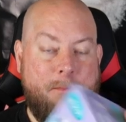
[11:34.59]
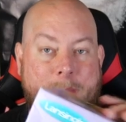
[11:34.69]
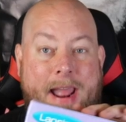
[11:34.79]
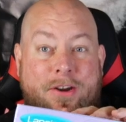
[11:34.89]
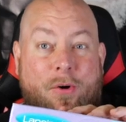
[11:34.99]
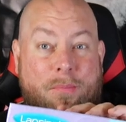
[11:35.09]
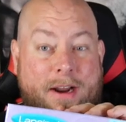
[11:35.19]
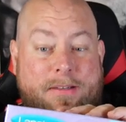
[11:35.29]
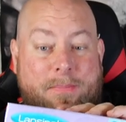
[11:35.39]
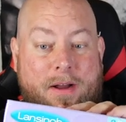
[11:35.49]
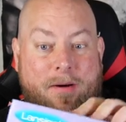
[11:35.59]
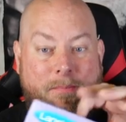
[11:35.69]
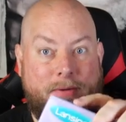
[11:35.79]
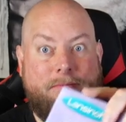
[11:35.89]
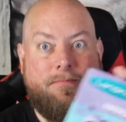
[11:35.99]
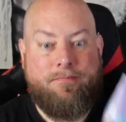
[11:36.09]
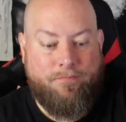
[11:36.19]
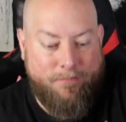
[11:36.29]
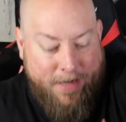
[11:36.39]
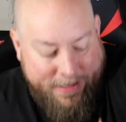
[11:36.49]
manual breast pump.
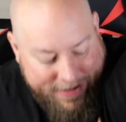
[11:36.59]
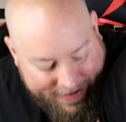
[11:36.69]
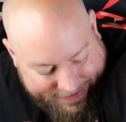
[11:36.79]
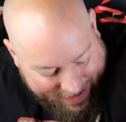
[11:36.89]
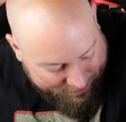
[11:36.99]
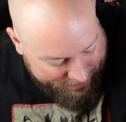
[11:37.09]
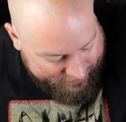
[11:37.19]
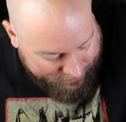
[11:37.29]
And last item in this